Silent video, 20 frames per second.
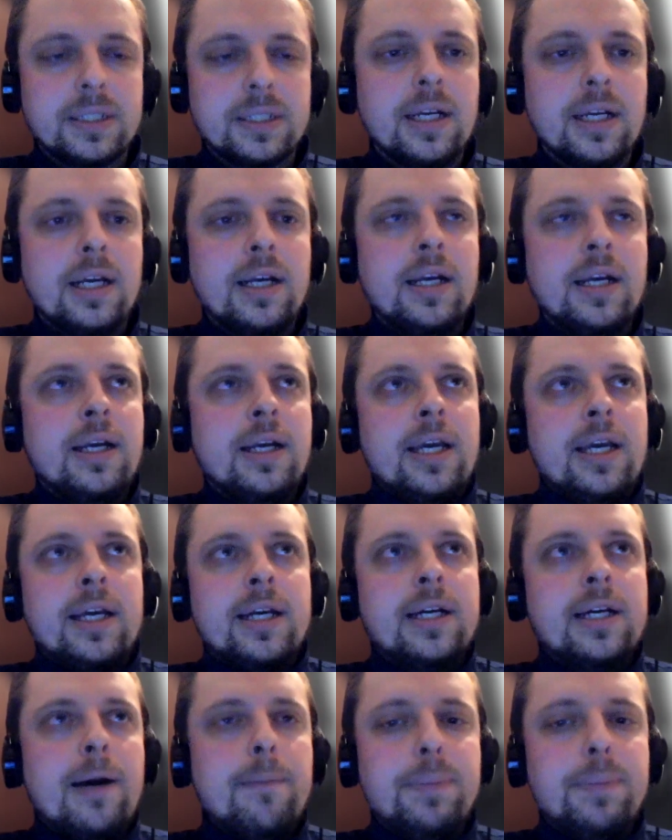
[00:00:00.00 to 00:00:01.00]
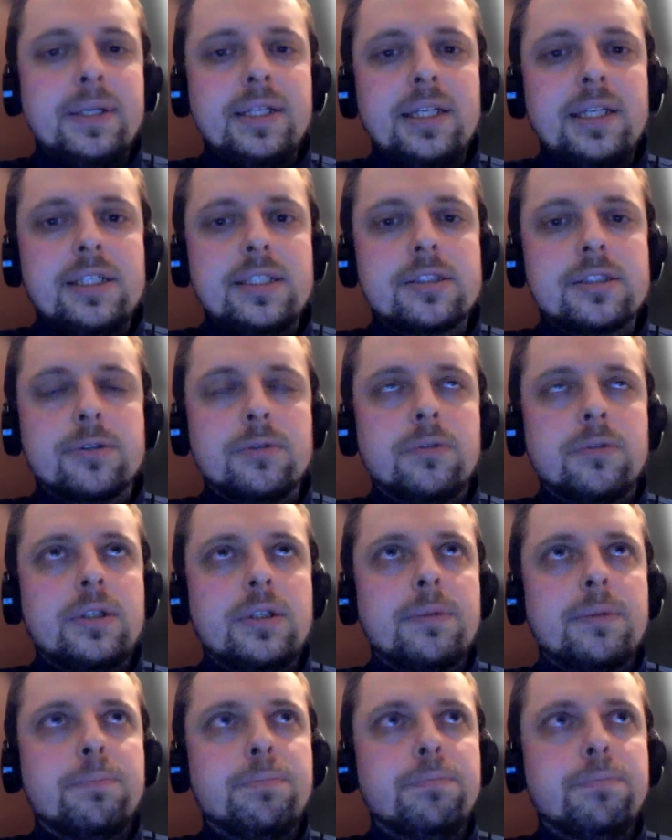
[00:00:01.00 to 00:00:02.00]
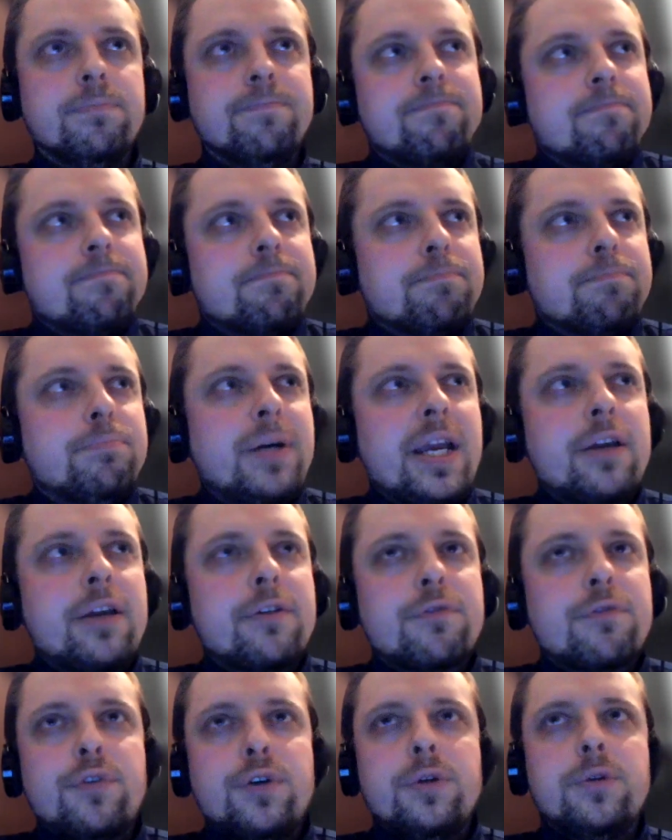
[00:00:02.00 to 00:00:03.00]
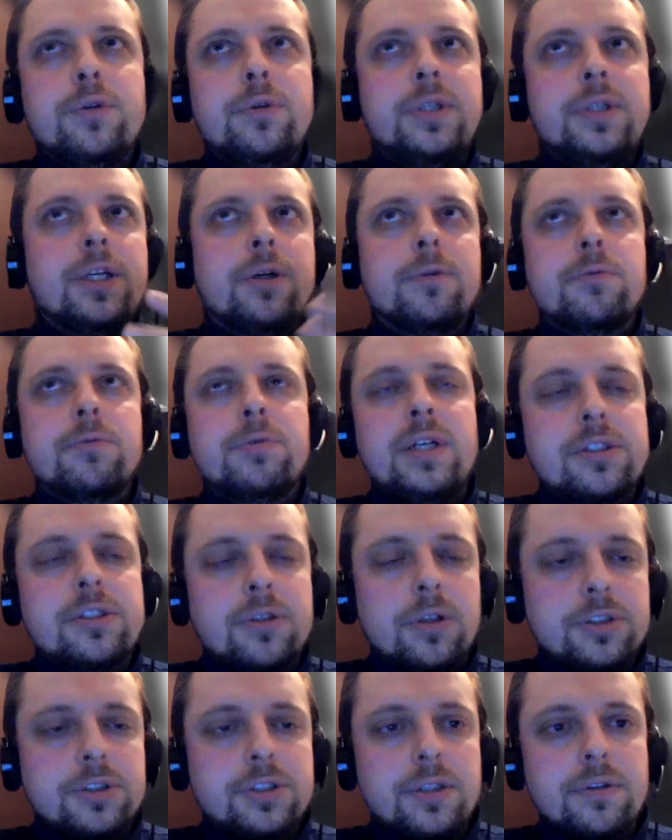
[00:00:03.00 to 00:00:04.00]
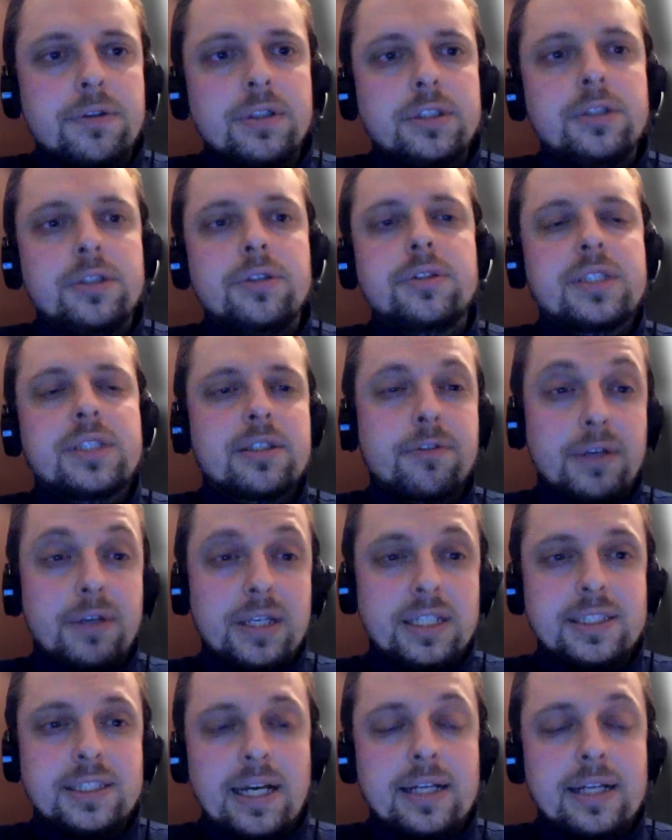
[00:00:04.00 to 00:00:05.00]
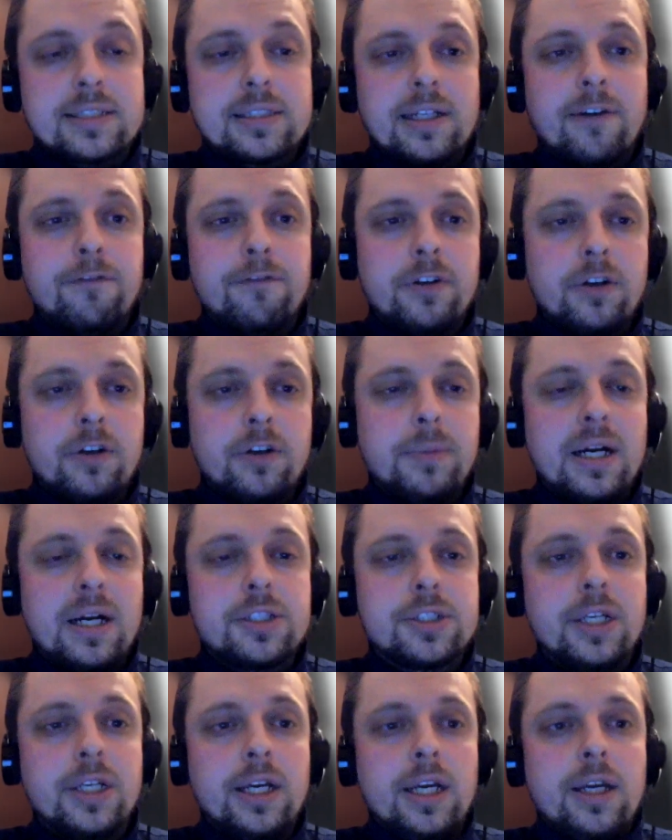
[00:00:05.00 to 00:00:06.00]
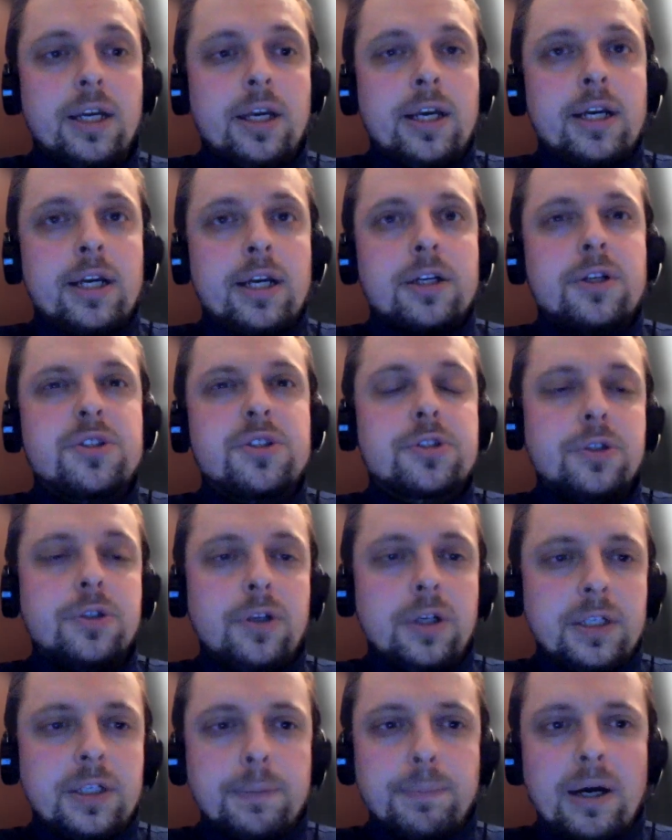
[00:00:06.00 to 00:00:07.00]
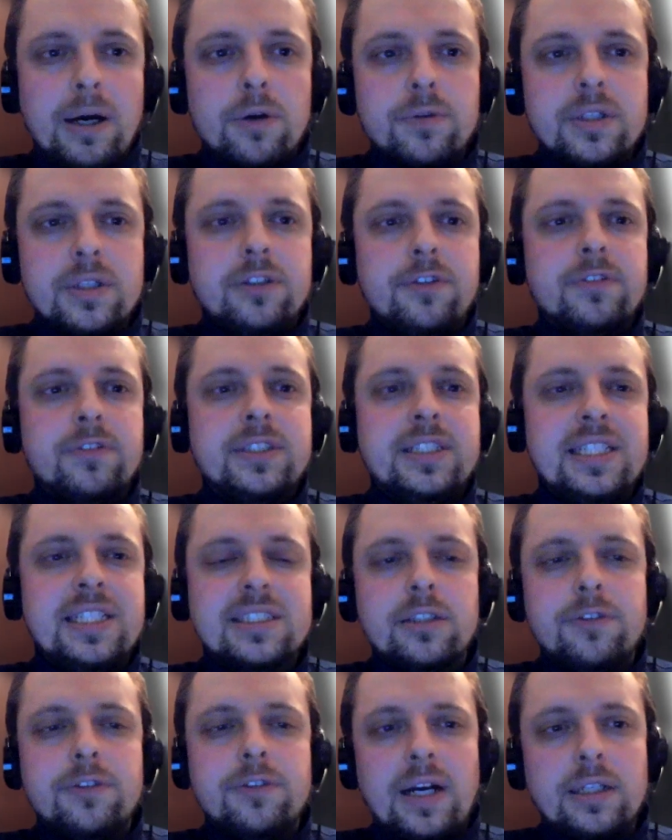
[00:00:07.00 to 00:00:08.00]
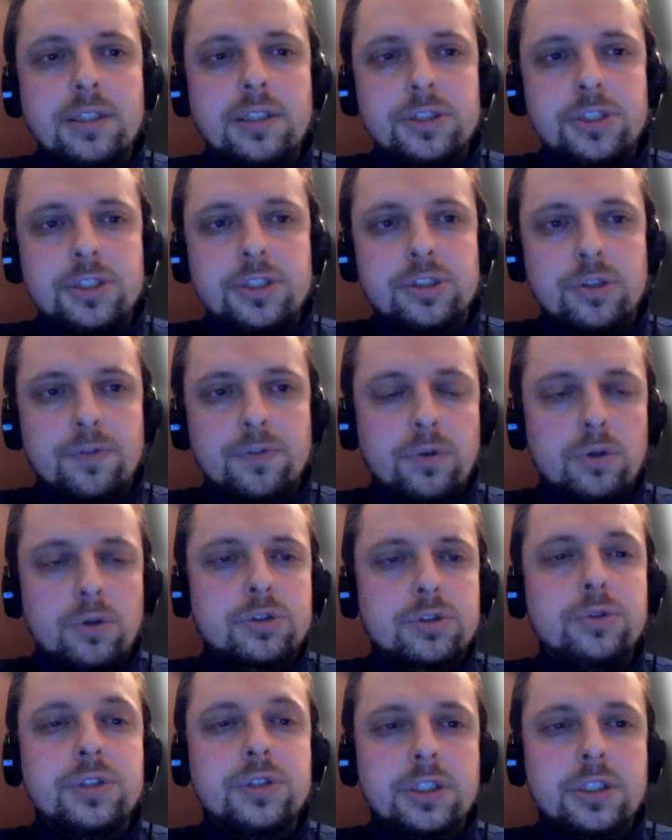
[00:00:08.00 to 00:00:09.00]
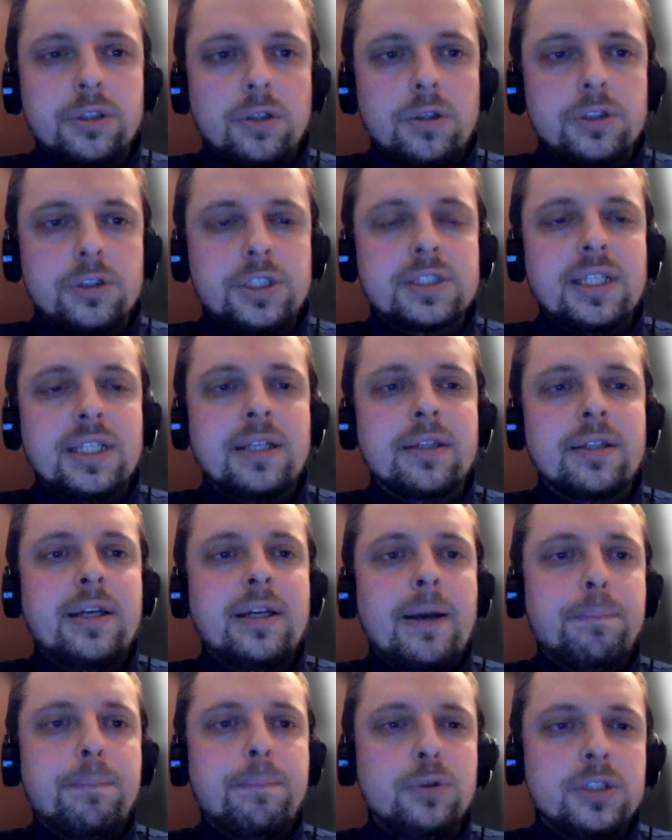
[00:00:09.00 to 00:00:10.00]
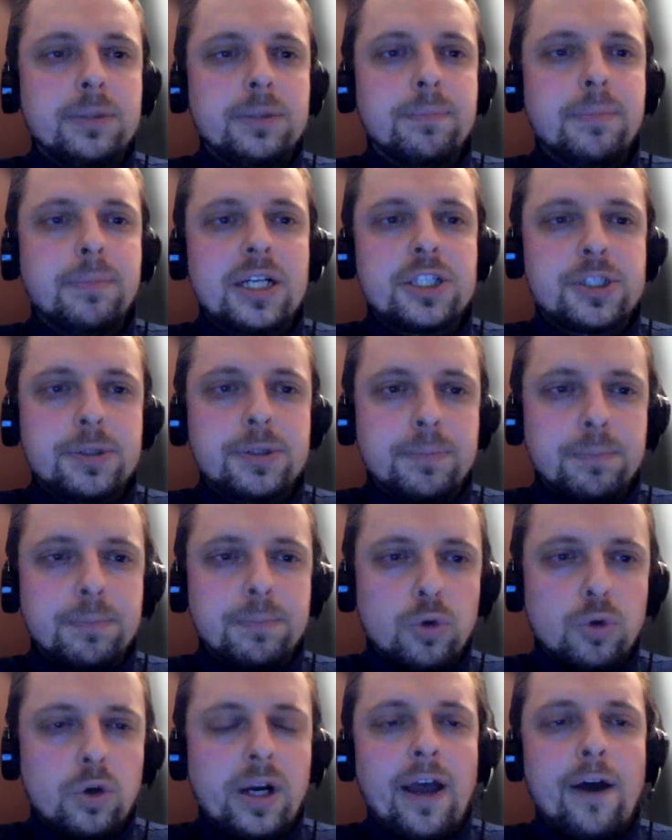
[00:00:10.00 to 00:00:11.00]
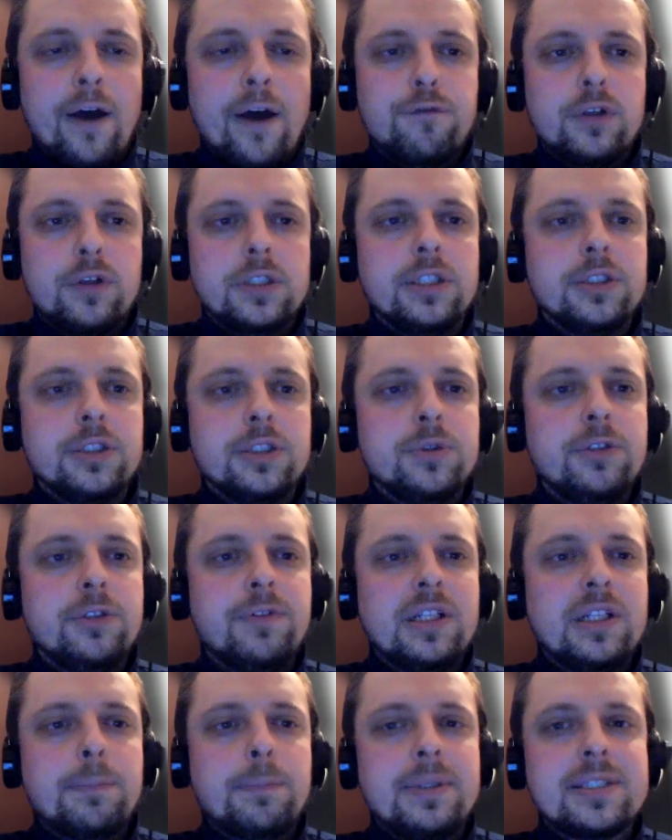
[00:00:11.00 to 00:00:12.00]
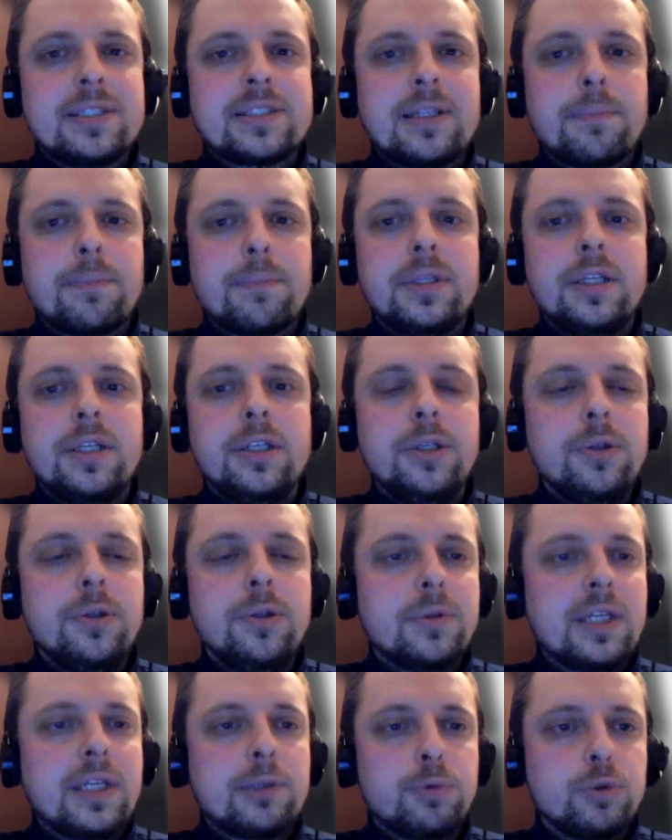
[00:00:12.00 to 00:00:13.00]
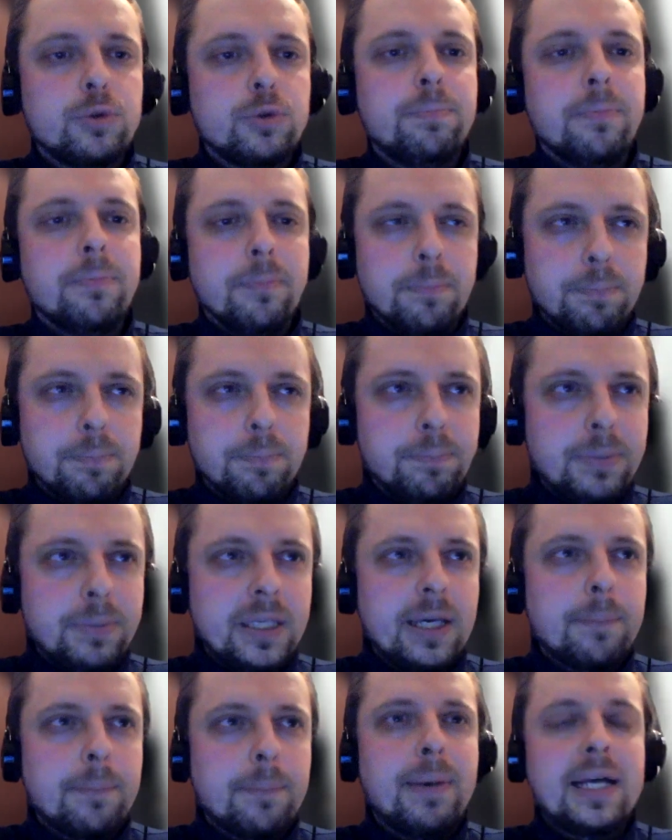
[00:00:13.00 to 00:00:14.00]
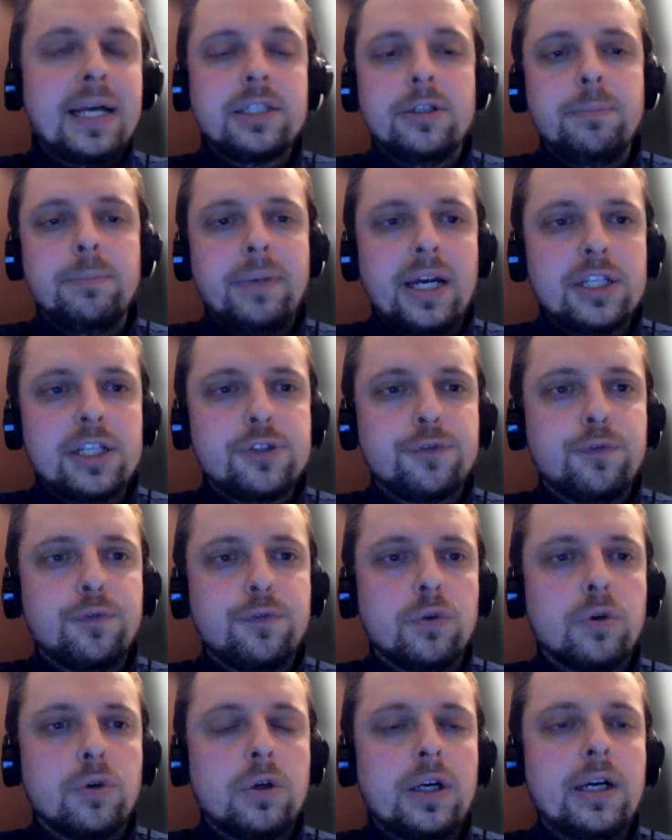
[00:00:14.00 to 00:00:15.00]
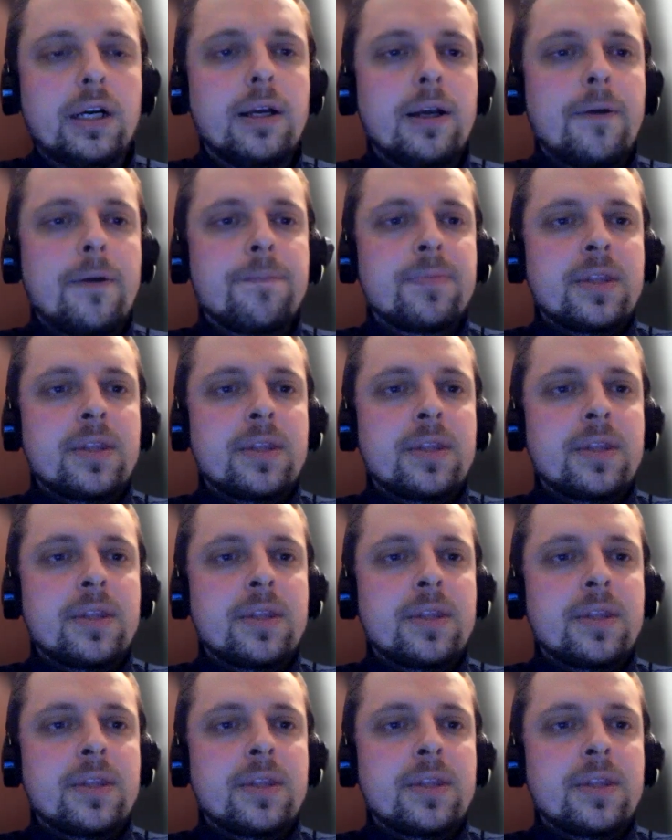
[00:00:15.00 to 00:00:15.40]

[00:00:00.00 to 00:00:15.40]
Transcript: But companies or breakthrough you know, research institutes and think tanks are very much concerned about the disadvantages of those two technologies and they are putting much more effort into developing something new that would be a better match for